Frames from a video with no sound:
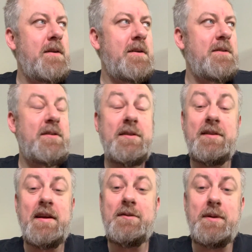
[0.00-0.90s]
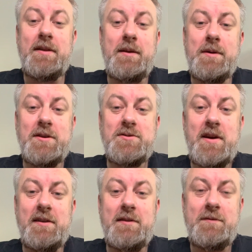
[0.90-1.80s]
it just astounds me, the amount of
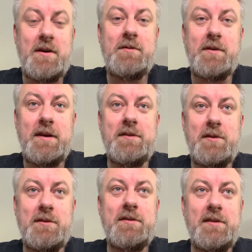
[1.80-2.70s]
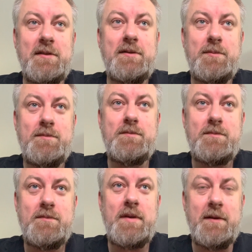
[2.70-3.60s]
Australians that fell for his nonsense
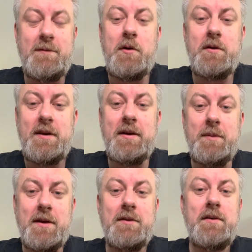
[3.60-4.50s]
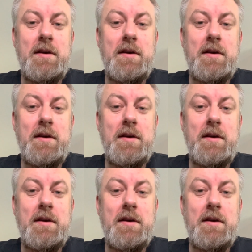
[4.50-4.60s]
and voted him in.